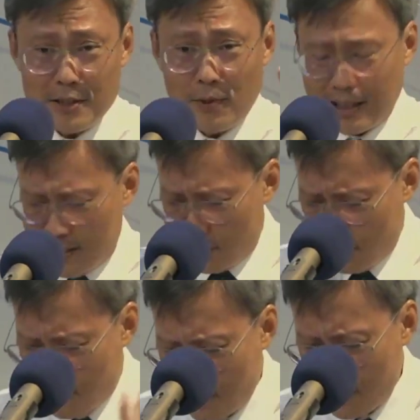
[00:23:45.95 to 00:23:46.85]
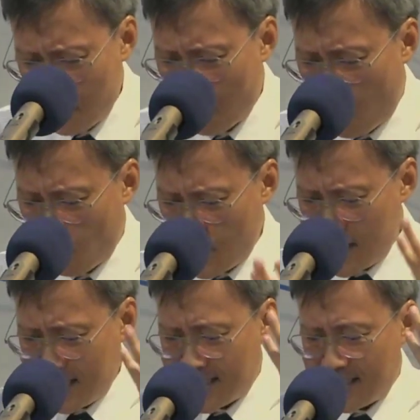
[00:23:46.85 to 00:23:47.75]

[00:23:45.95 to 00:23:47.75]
while it's true, more words,